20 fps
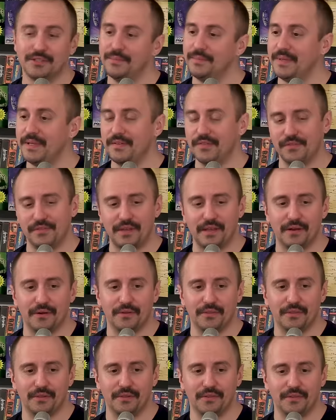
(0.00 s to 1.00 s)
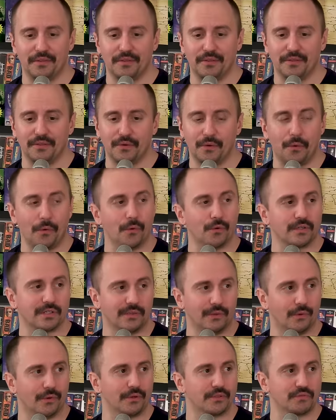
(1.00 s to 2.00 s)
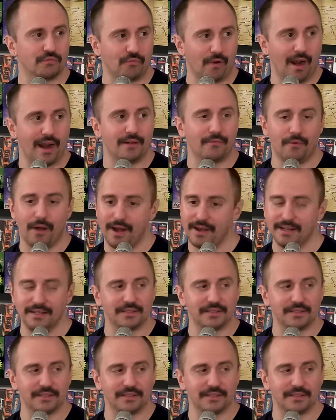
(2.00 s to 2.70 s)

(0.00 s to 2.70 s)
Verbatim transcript: To be fair, the horse lords ride right